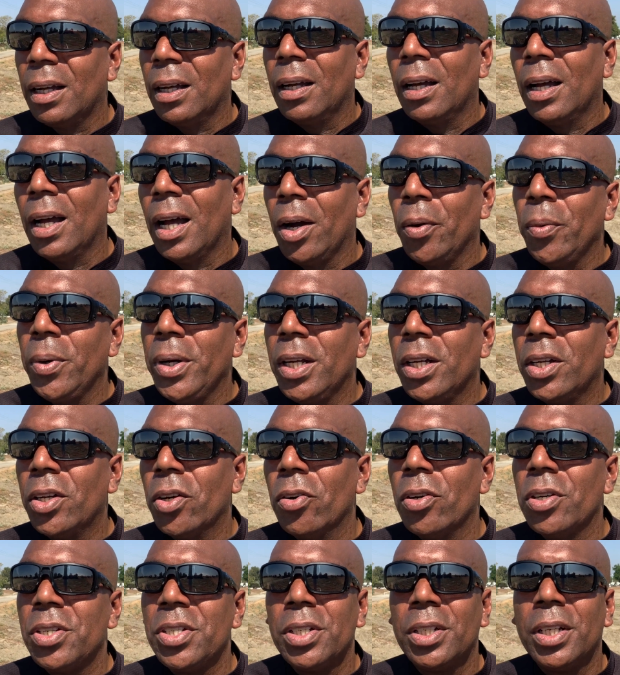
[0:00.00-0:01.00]
I would
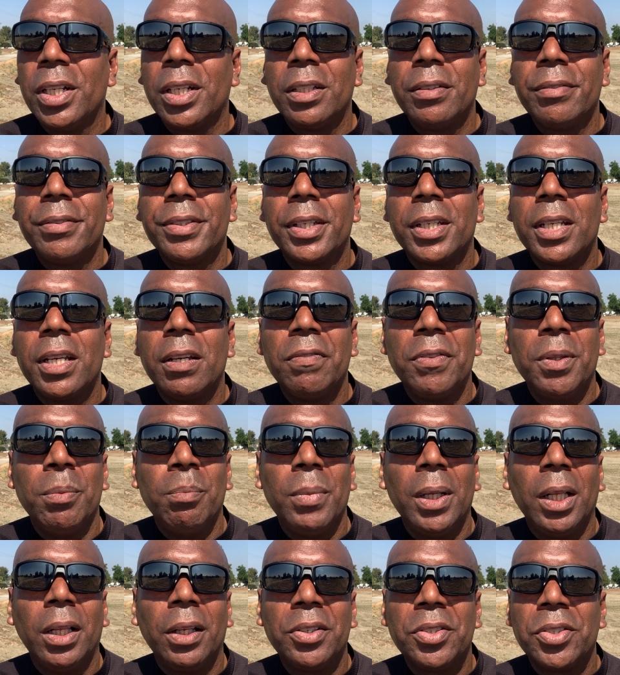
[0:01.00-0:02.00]
encourage you to give the
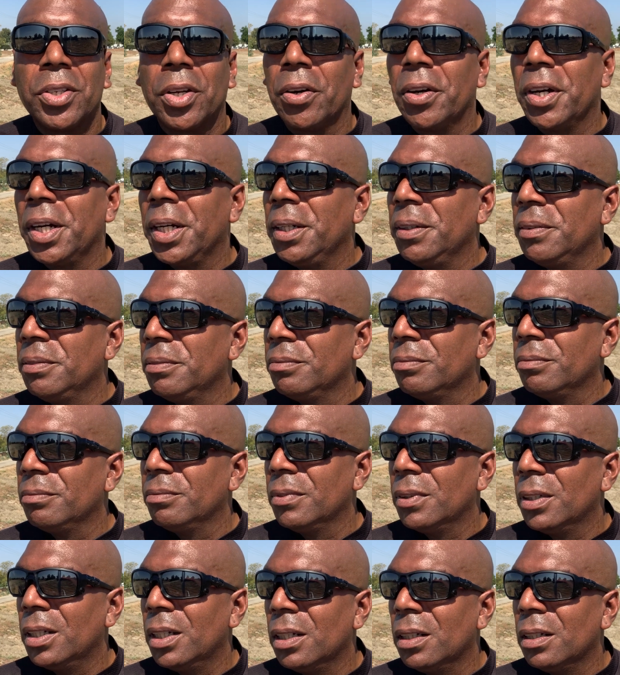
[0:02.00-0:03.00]
military
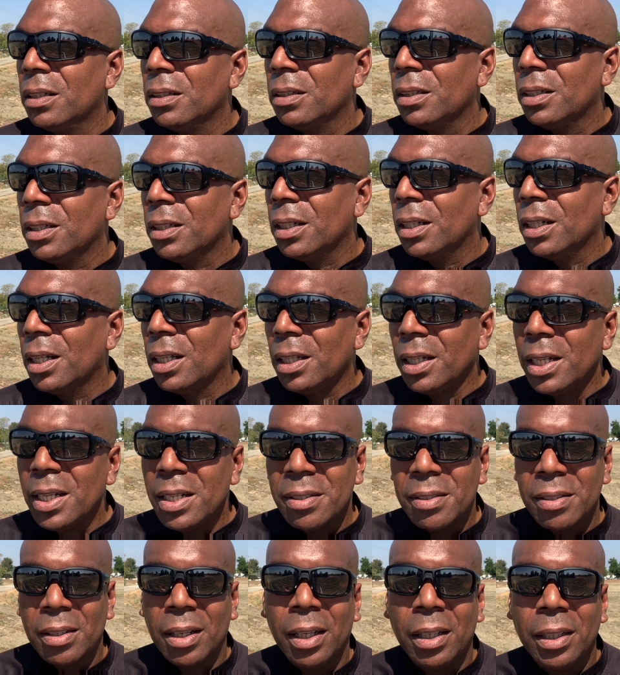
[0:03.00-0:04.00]
at
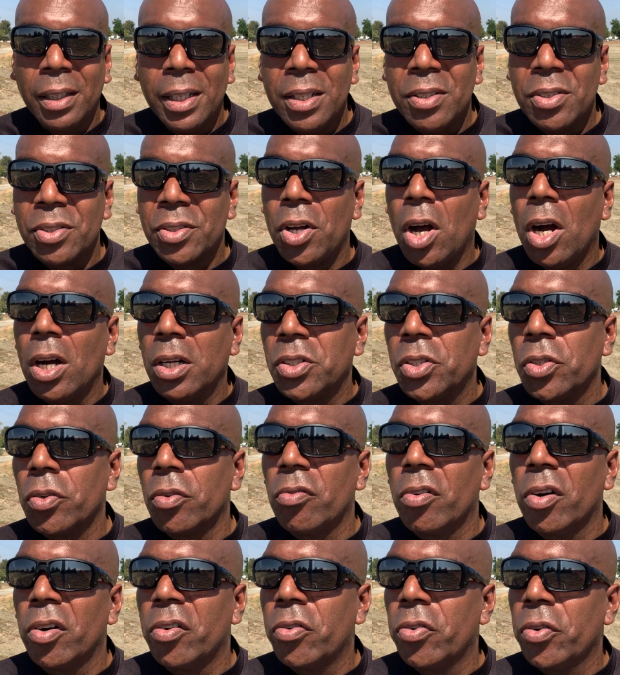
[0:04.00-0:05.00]
least talk to a
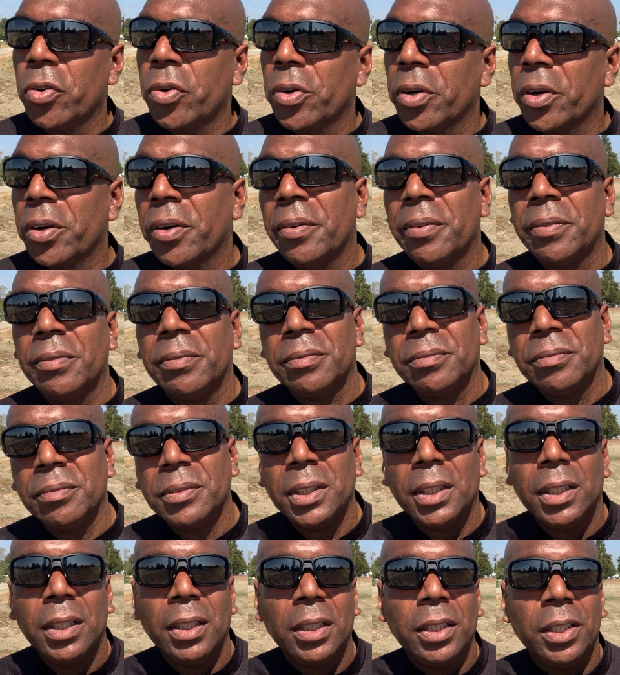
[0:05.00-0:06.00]
recruiter.
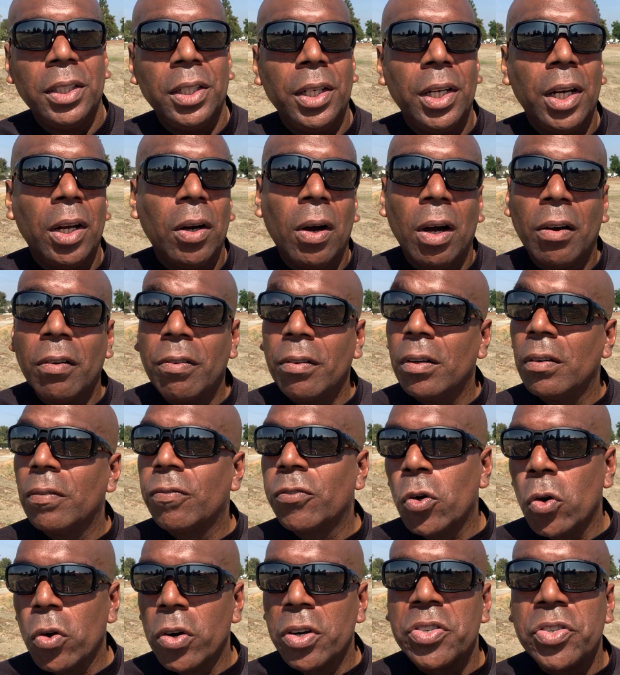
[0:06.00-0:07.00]
You know,
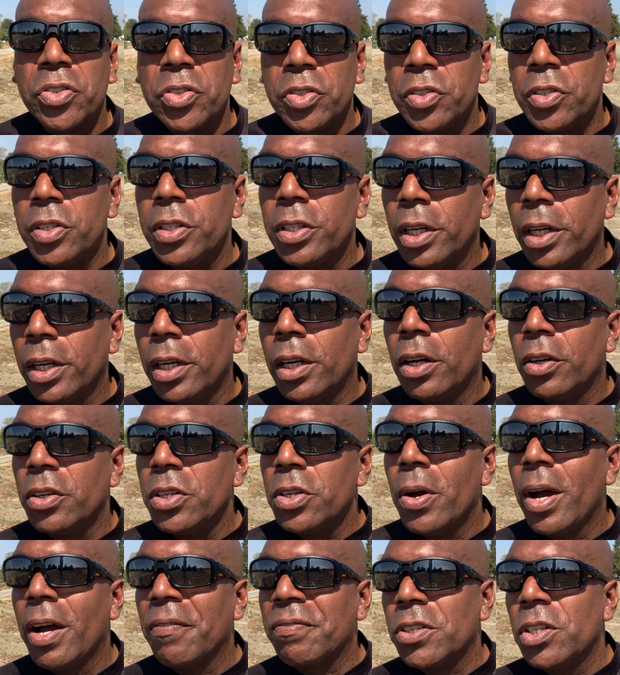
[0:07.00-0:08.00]
of course, you know,
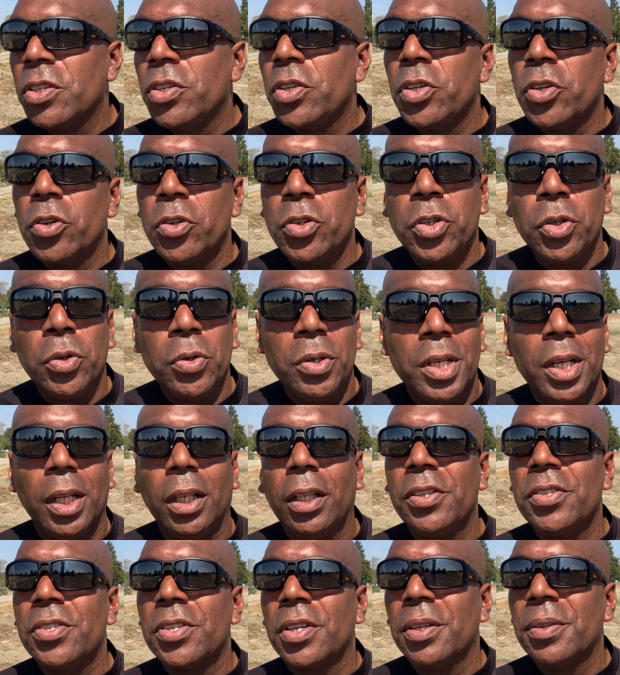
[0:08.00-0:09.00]
you have to do your due
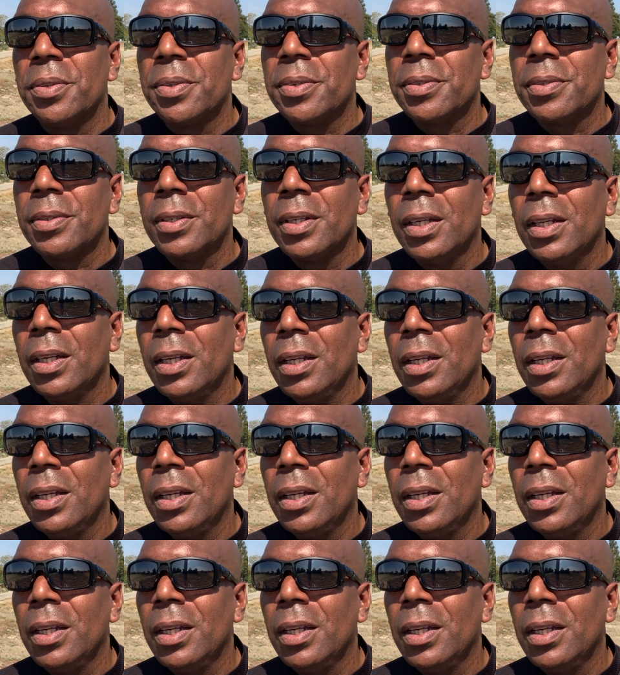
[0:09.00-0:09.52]
diligence.